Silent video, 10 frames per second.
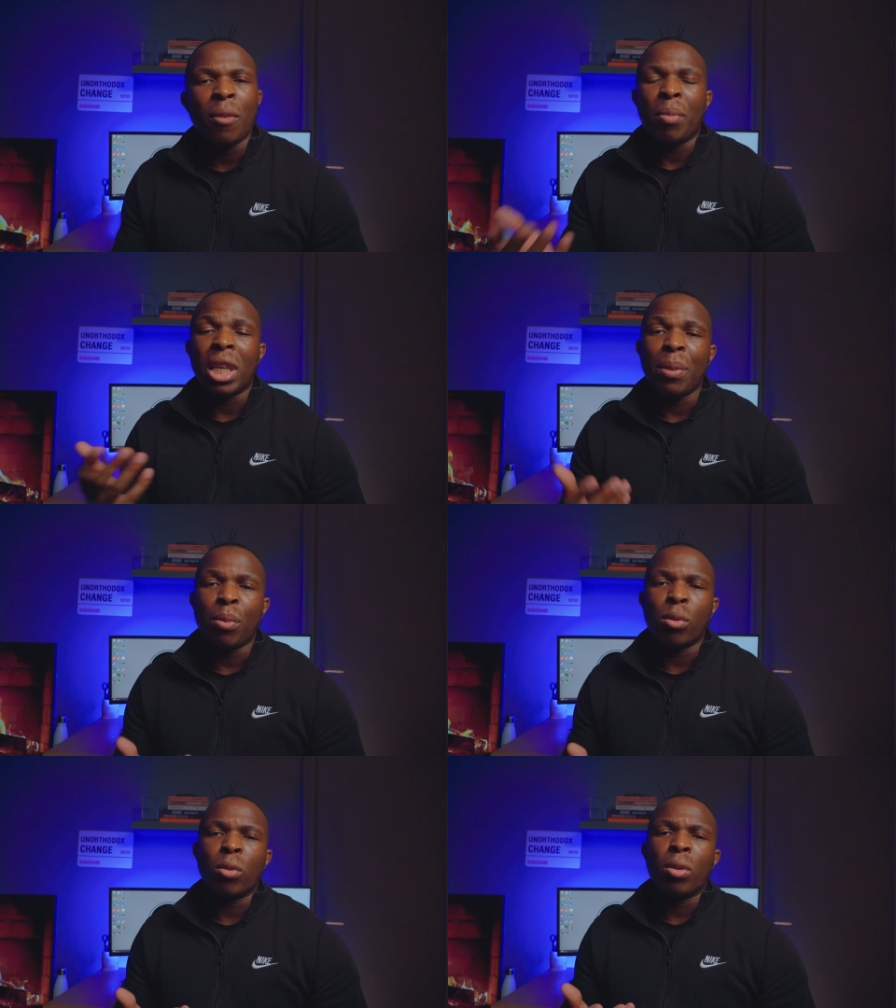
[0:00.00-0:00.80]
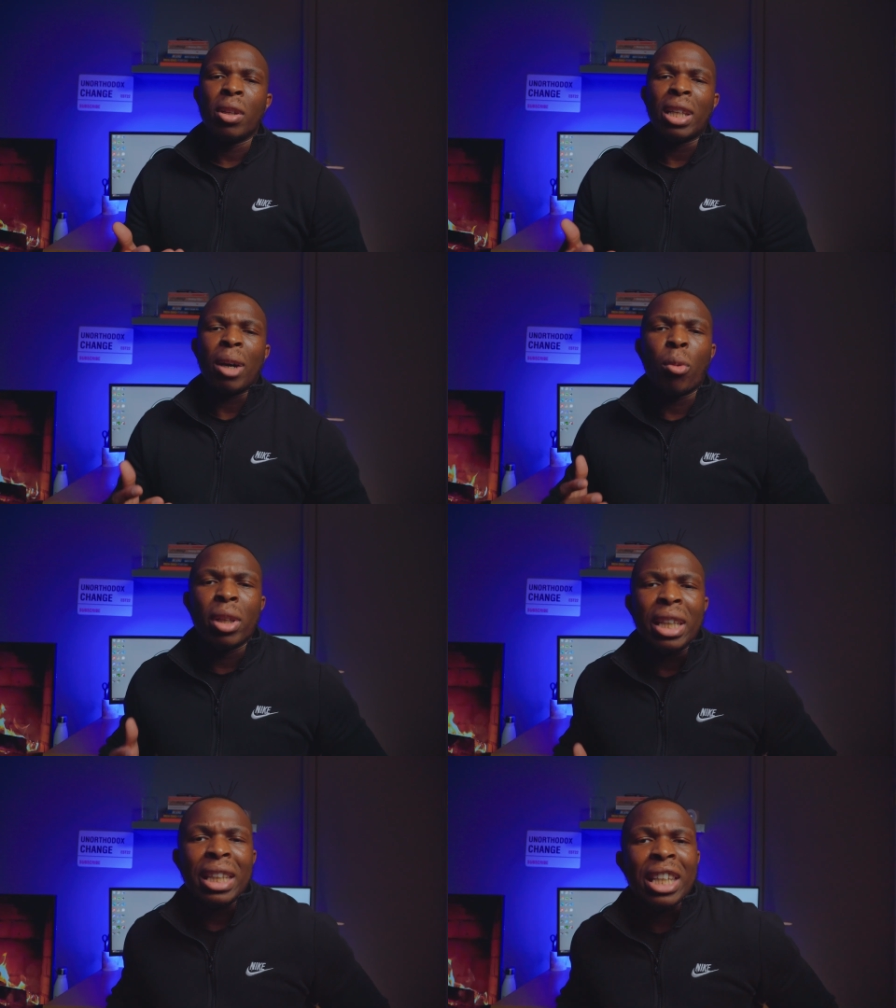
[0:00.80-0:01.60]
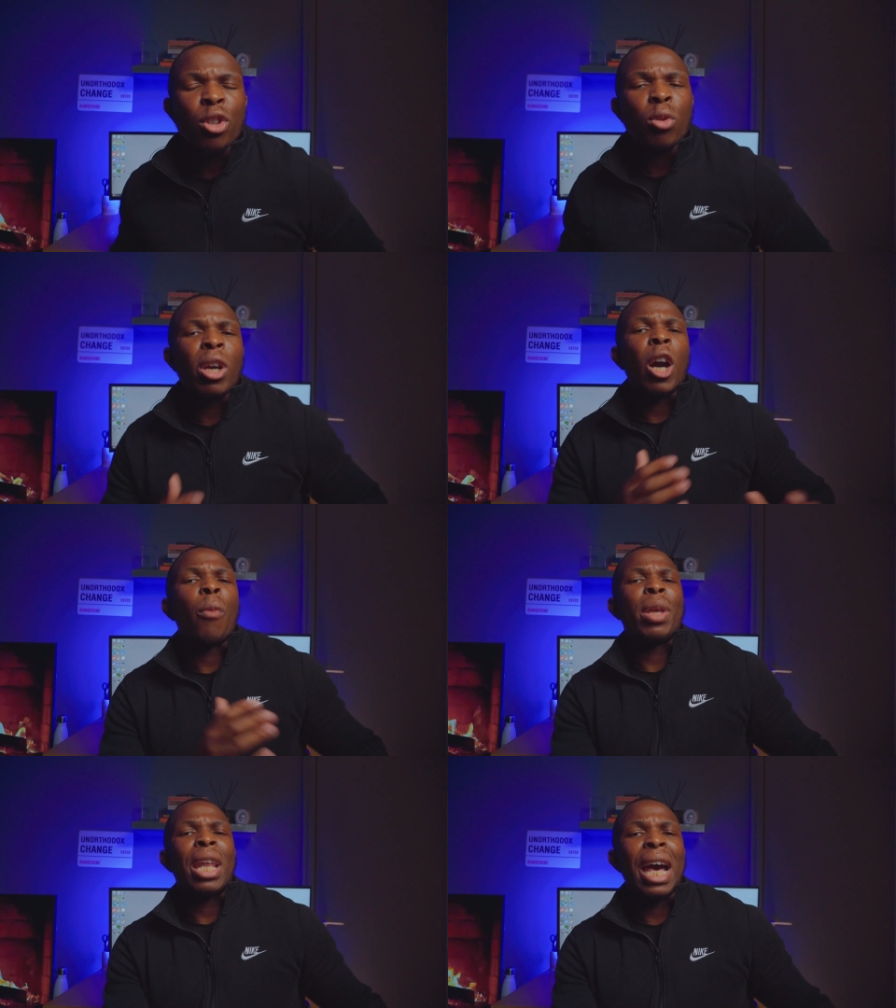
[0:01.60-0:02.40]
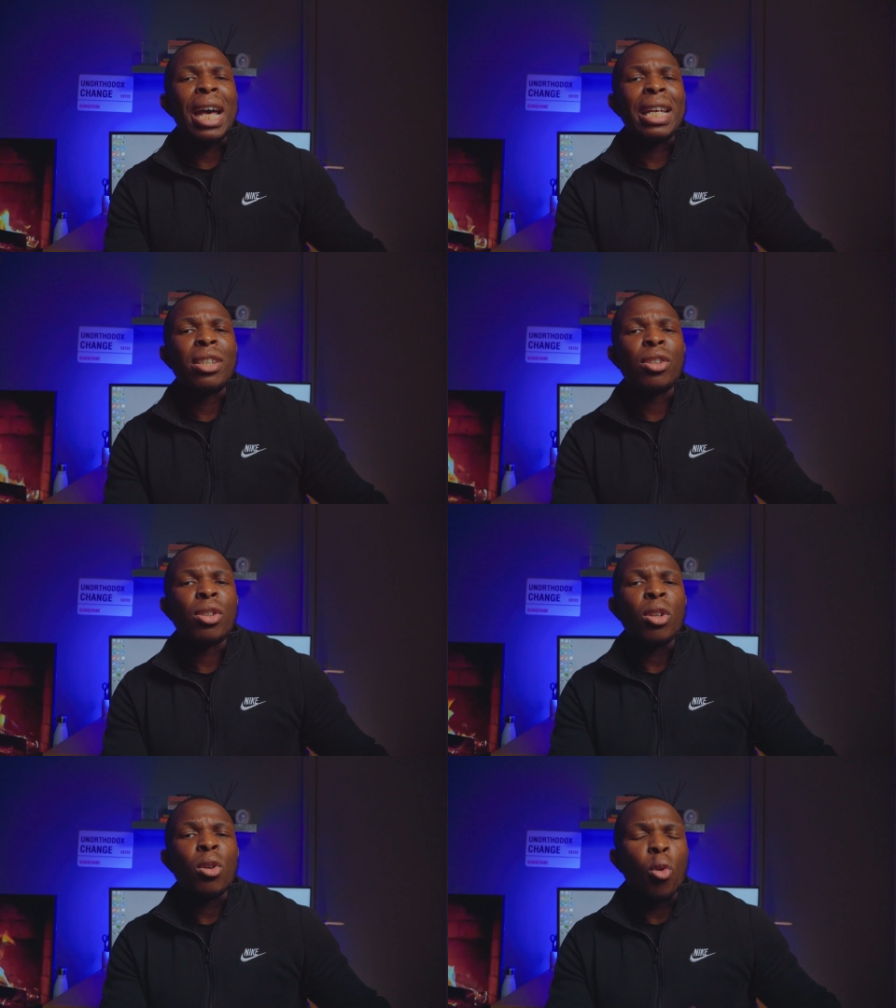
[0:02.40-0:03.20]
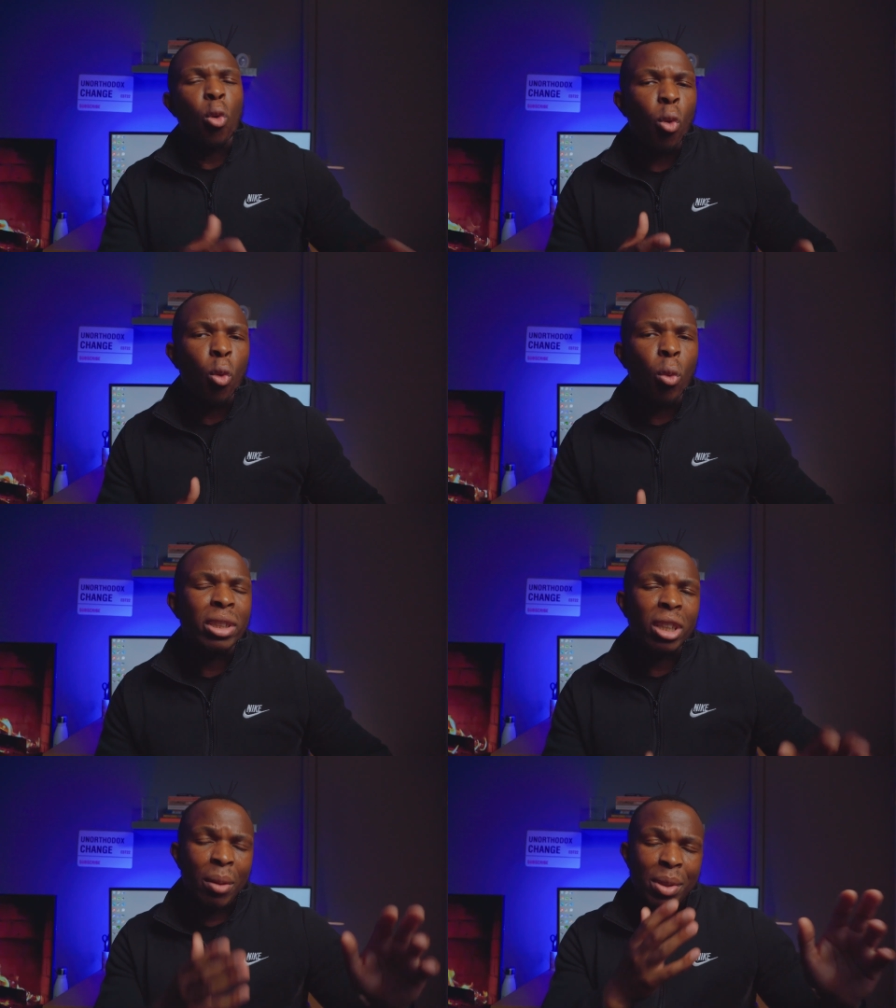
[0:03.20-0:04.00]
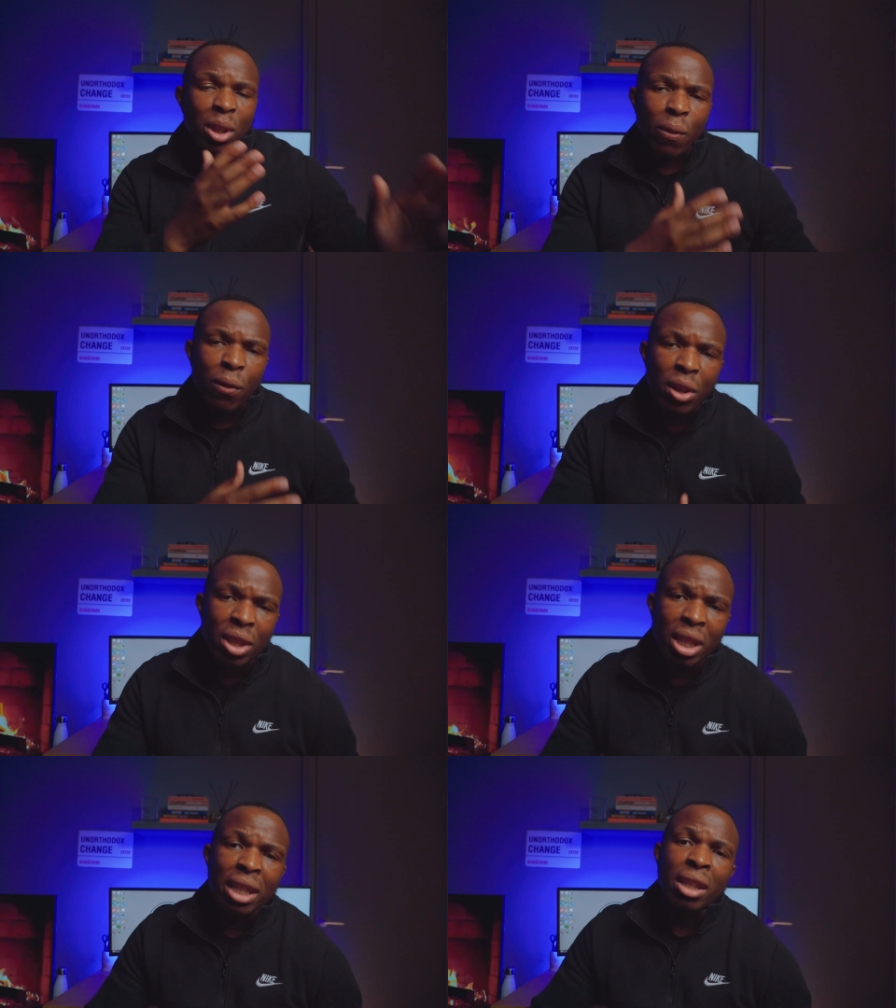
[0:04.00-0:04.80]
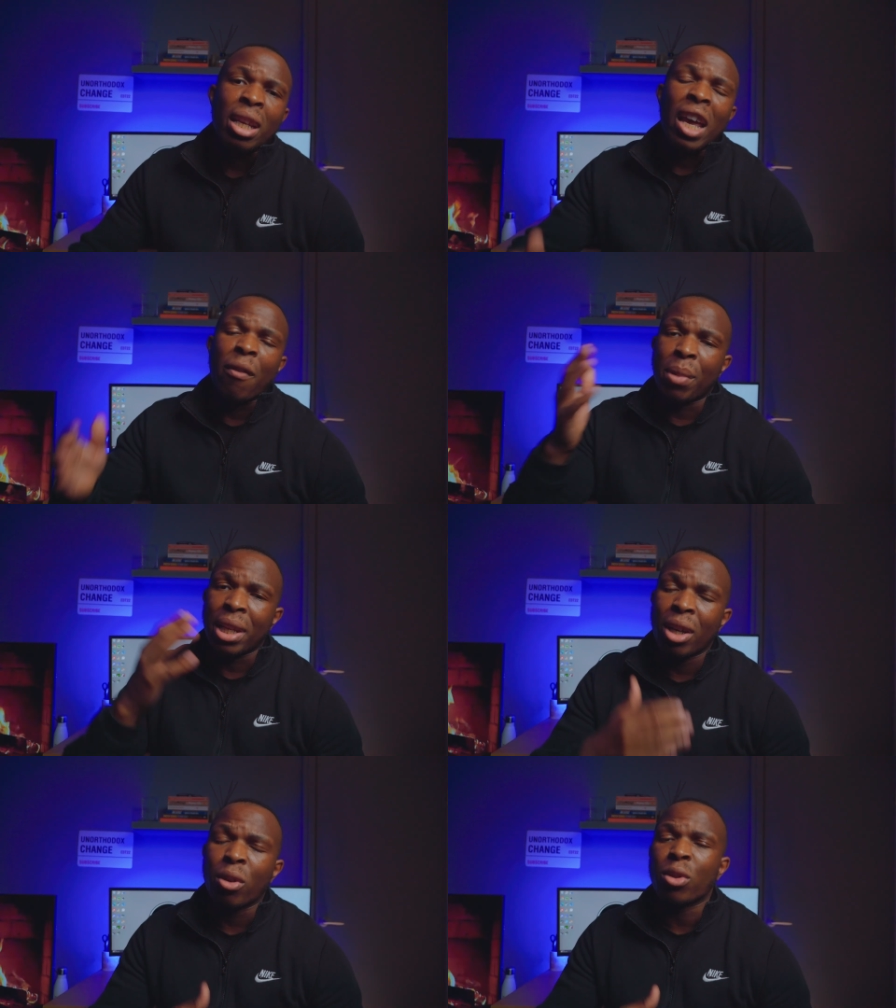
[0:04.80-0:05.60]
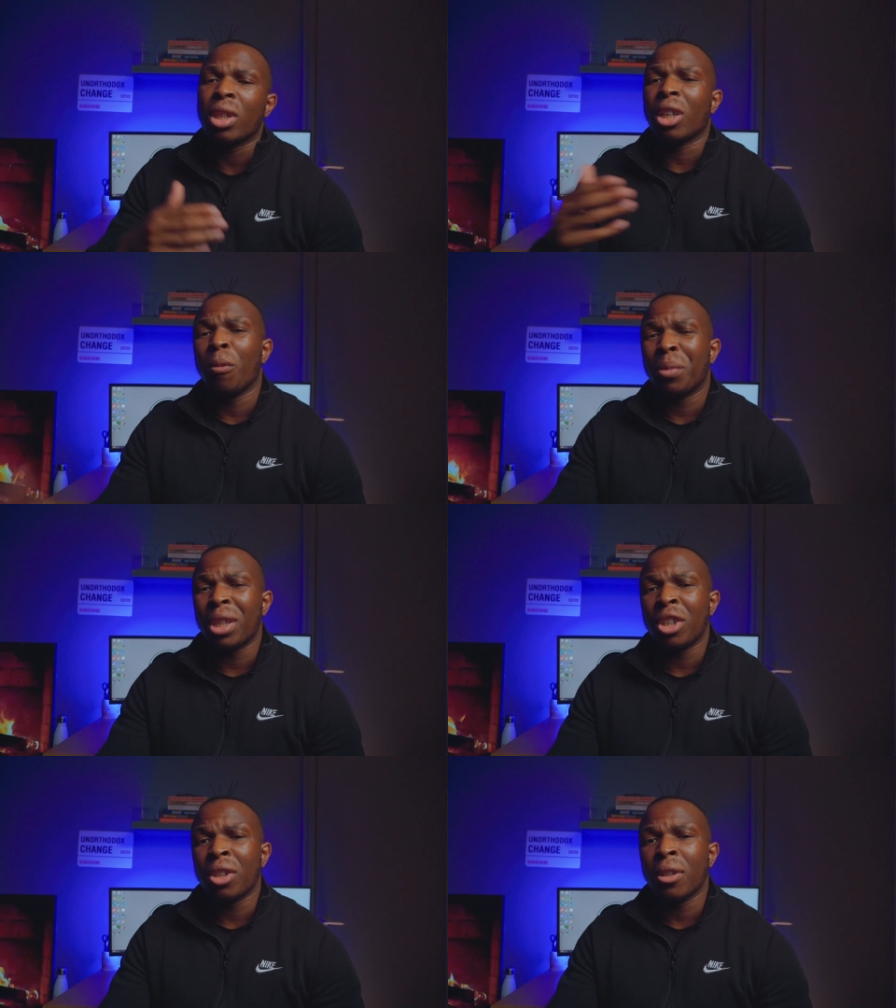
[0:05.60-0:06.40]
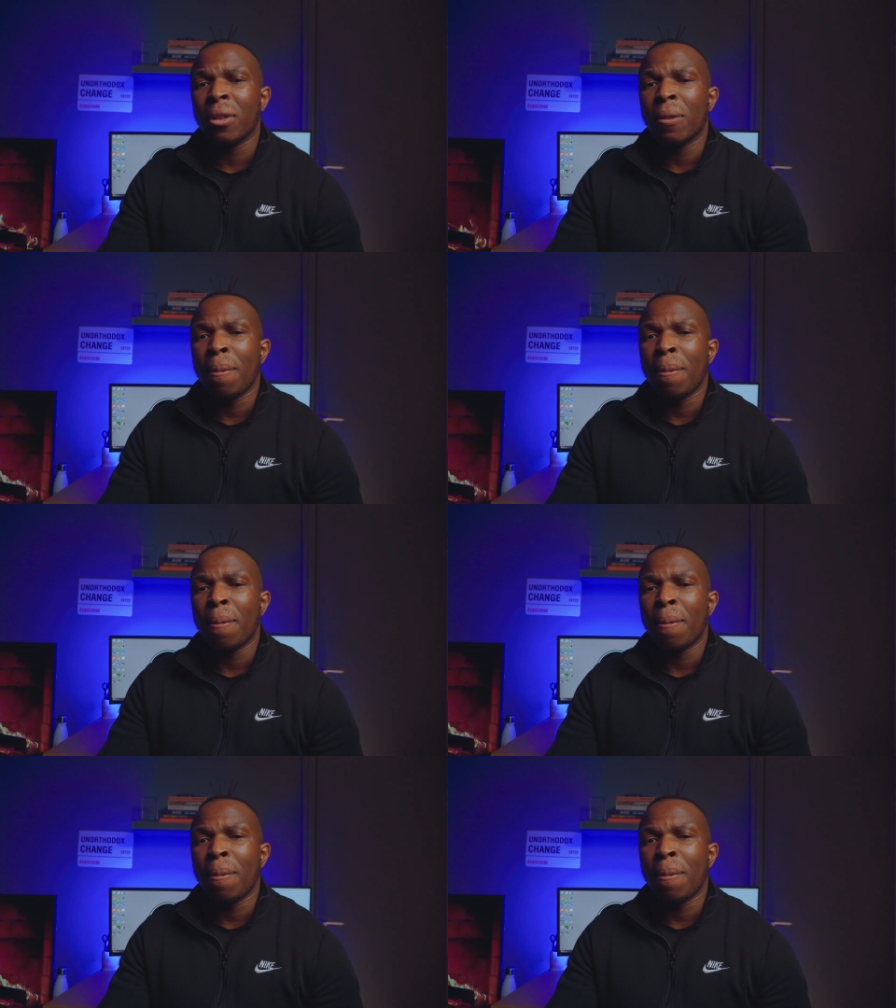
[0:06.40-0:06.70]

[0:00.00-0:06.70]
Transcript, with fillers: people that want an additional helping hand or want to upskill faster than everybody else so the competition,